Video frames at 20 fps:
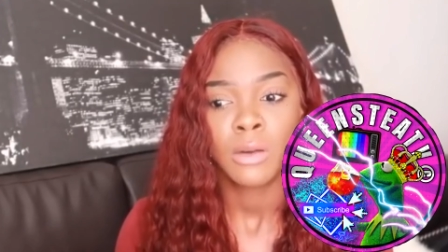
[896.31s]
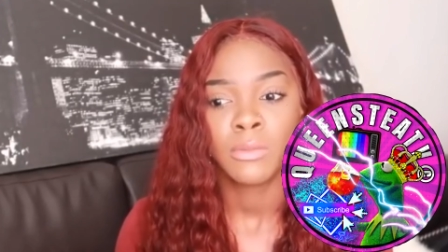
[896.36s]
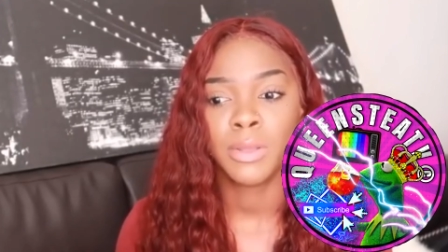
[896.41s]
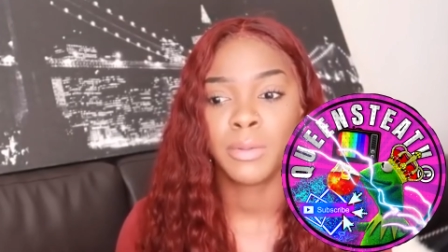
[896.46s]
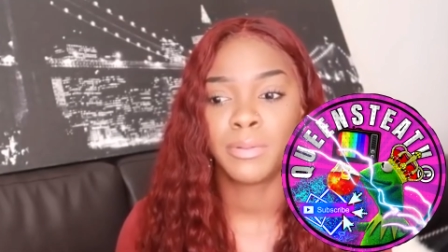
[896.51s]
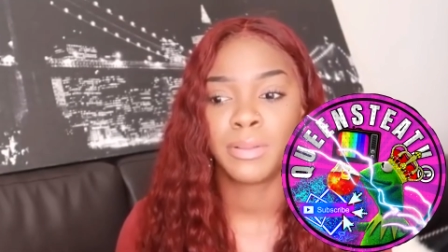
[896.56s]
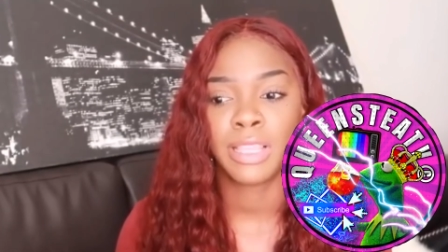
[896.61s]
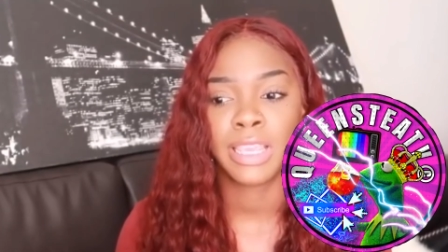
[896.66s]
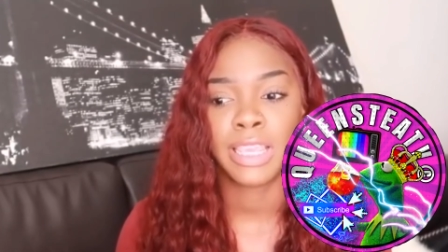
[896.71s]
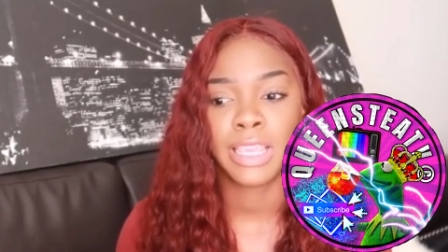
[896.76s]

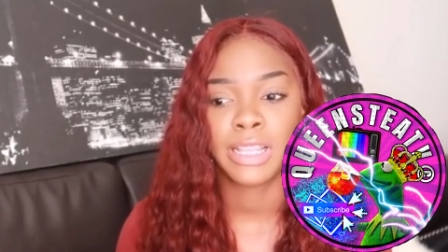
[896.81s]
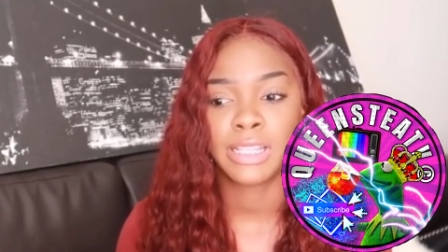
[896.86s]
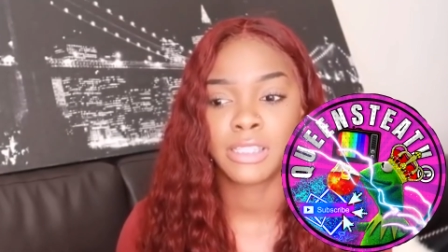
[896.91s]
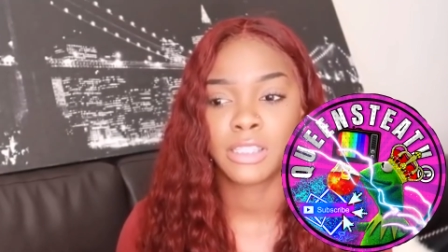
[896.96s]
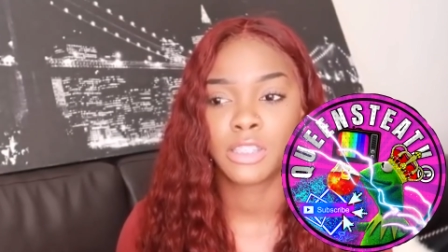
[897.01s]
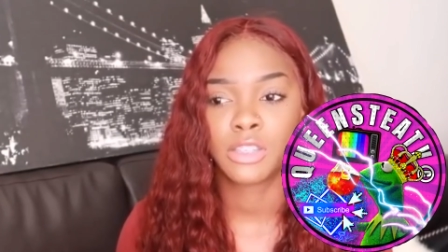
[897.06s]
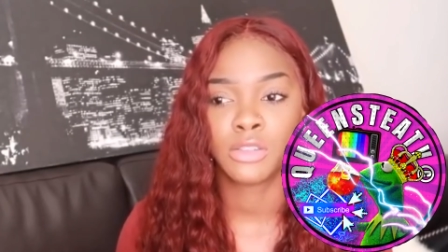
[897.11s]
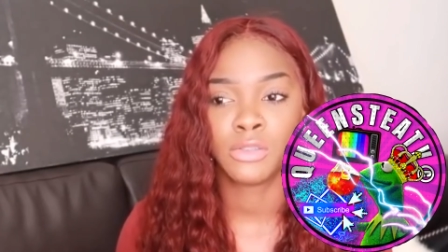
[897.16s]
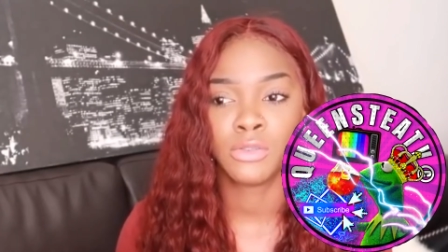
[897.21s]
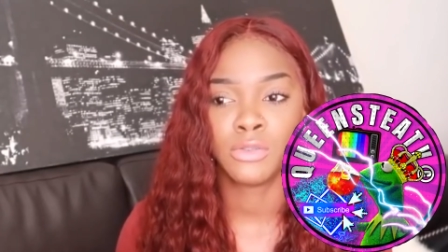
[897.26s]
We
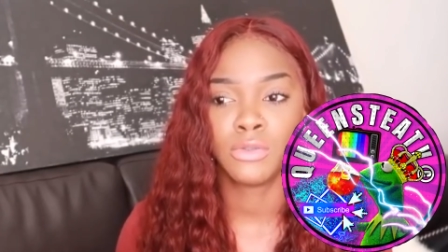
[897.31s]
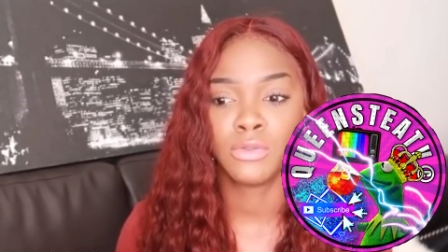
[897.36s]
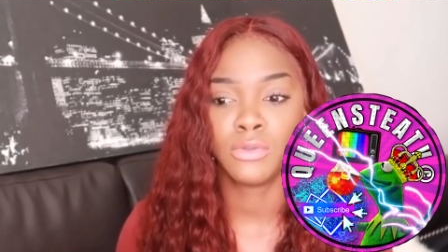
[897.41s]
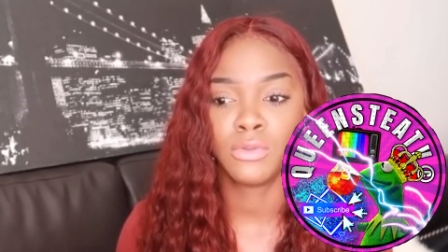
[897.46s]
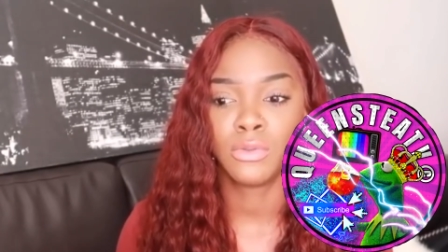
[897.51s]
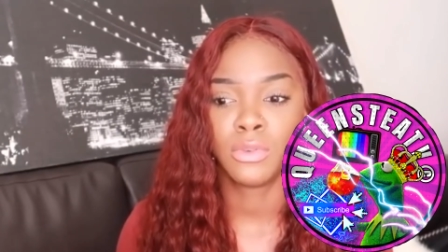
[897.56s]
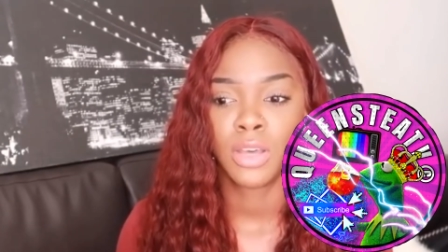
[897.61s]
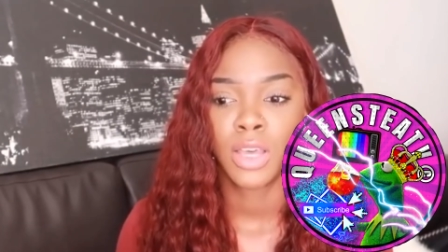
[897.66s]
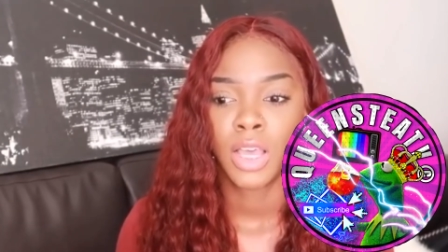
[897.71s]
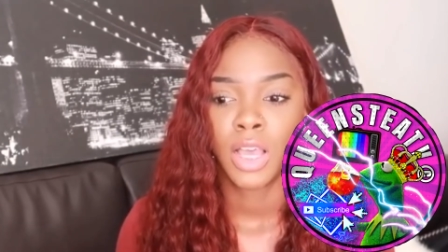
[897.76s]
plan
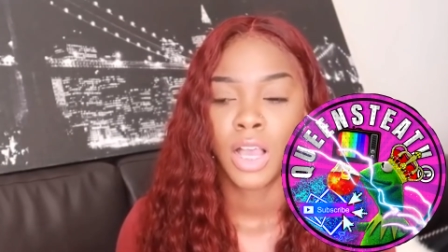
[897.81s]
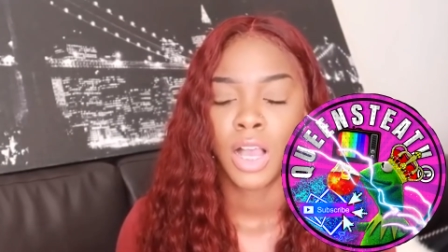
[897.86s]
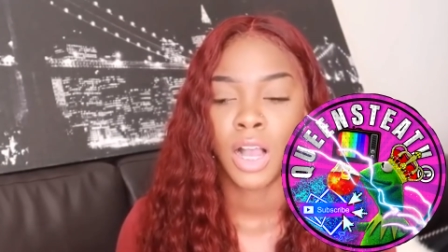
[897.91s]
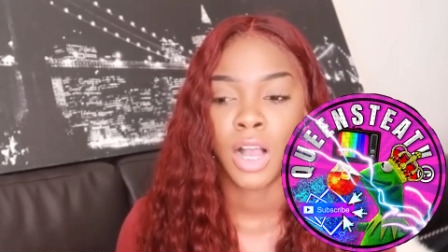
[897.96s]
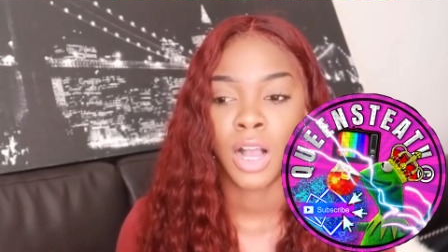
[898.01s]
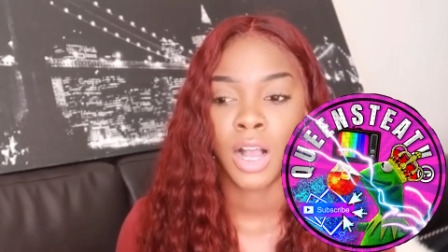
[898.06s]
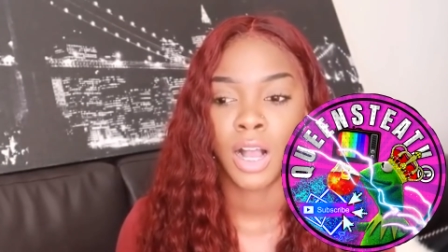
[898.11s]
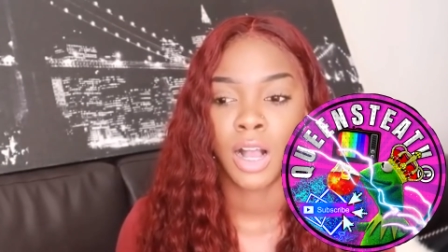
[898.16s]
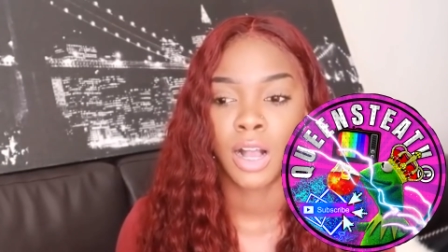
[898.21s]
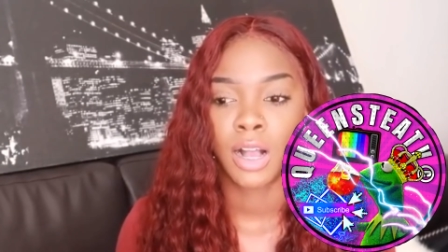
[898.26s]
to
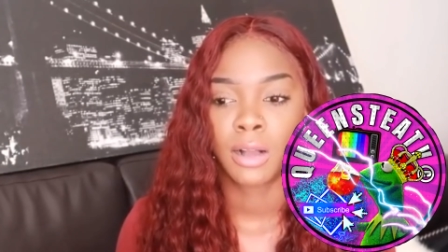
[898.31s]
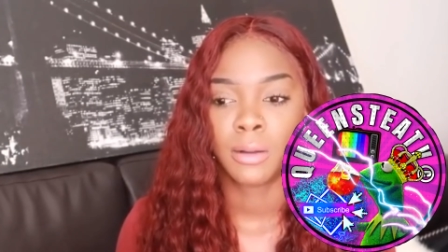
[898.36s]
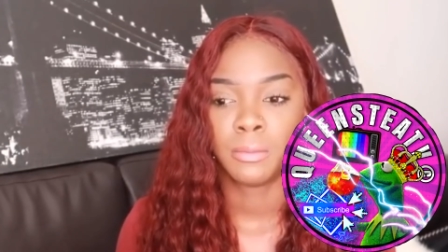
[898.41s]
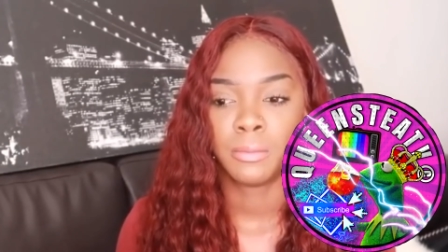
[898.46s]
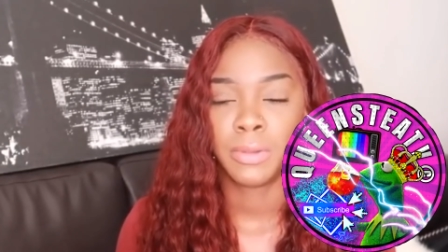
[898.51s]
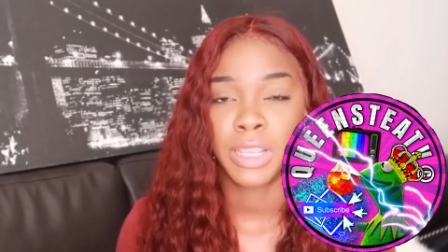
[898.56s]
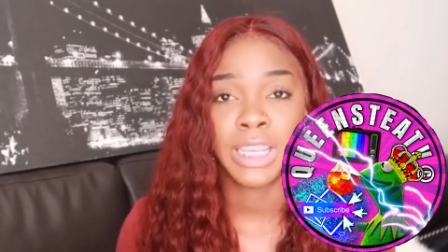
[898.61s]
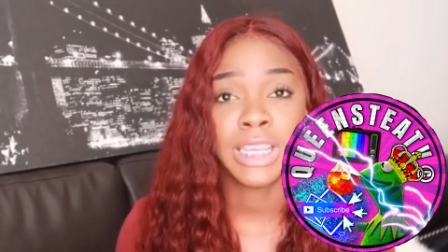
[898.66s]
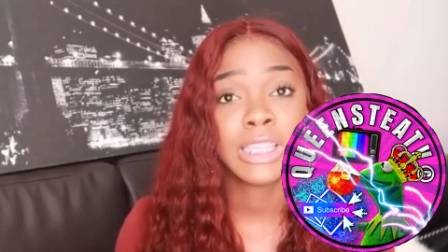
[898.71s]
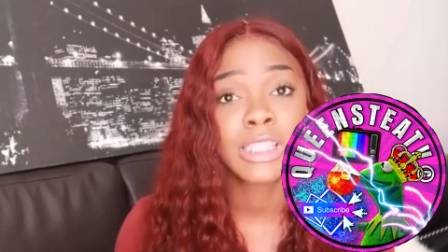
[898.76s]

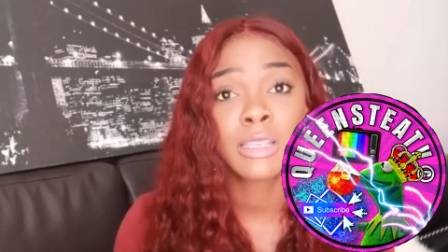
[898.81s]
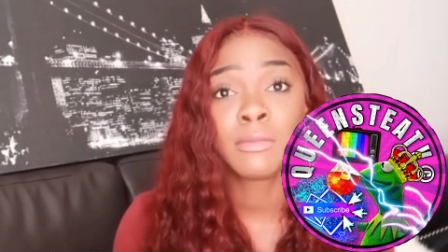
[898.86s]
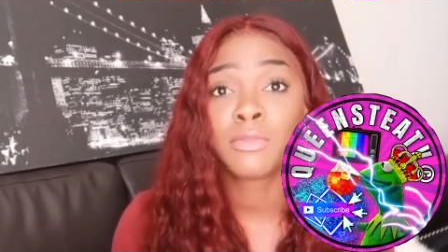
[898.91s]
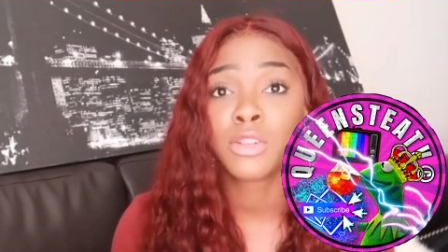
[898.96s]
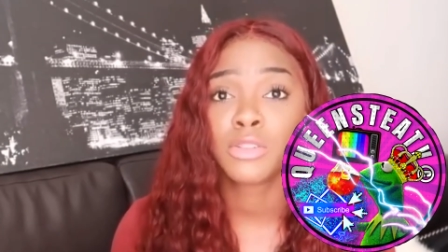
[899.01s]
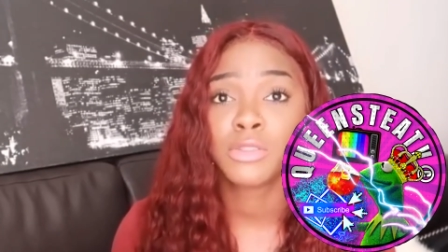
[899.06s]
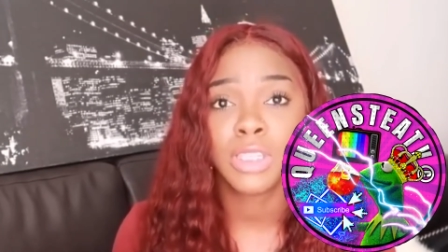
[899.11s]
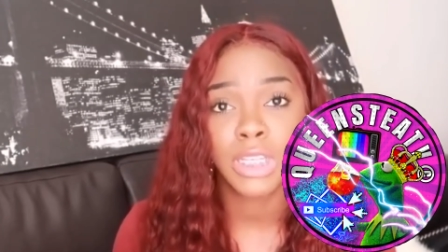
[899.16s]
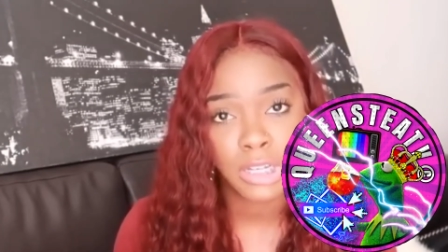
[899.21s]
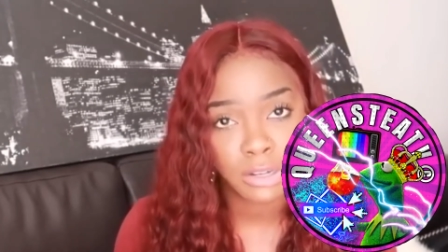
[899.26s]
um, eat
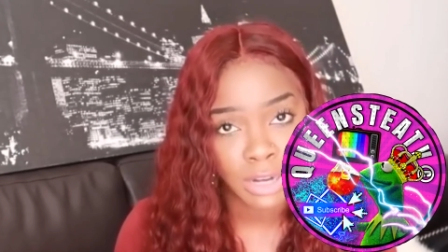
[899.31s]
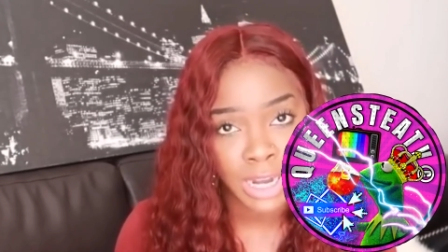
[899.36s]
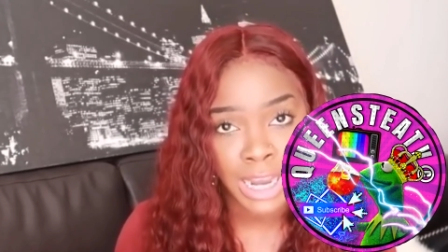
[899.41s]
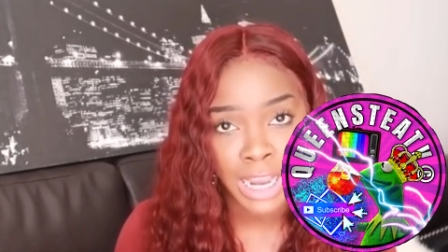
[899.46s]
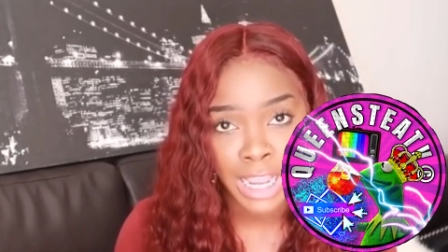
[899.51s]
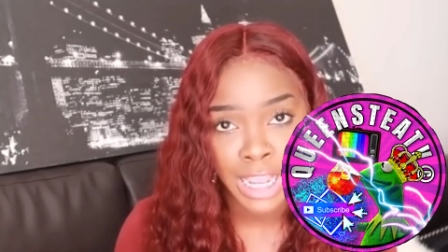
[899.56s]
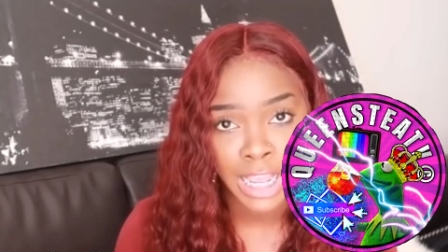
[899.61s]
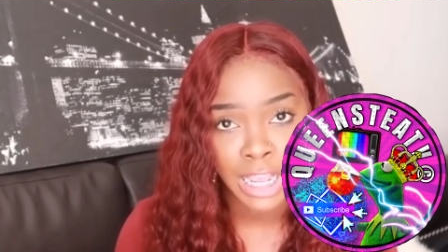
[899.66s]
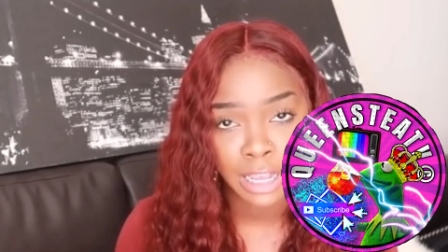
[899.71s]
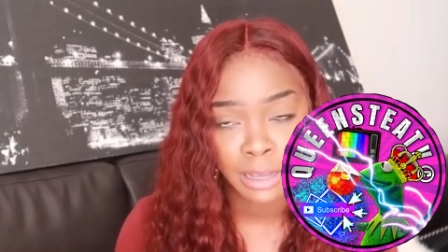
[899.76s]
some juicy
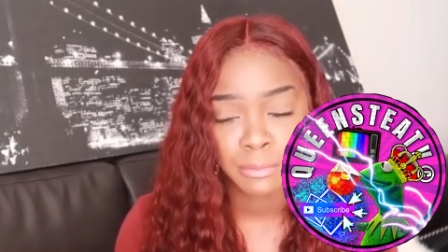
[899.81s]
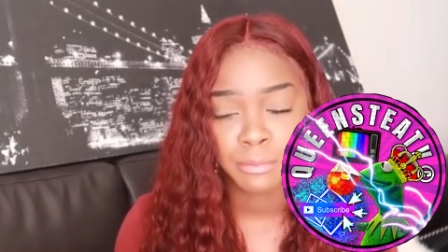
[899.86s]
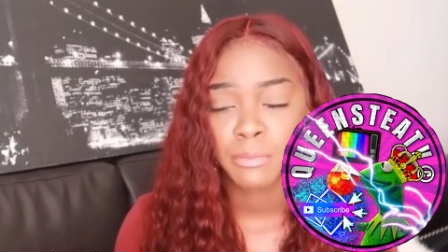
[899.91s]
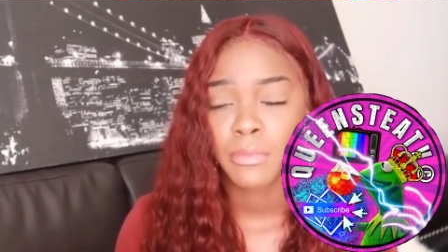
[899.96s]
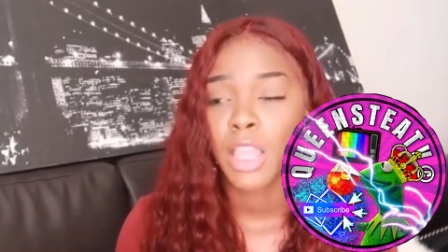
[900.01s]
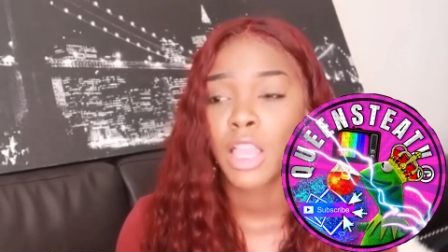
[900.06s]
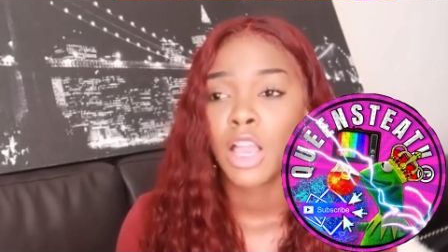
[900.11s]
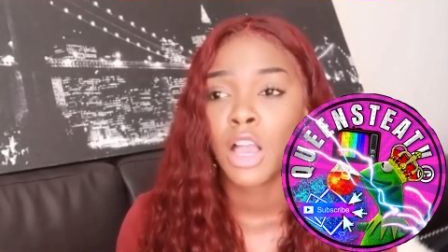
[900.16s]
crab.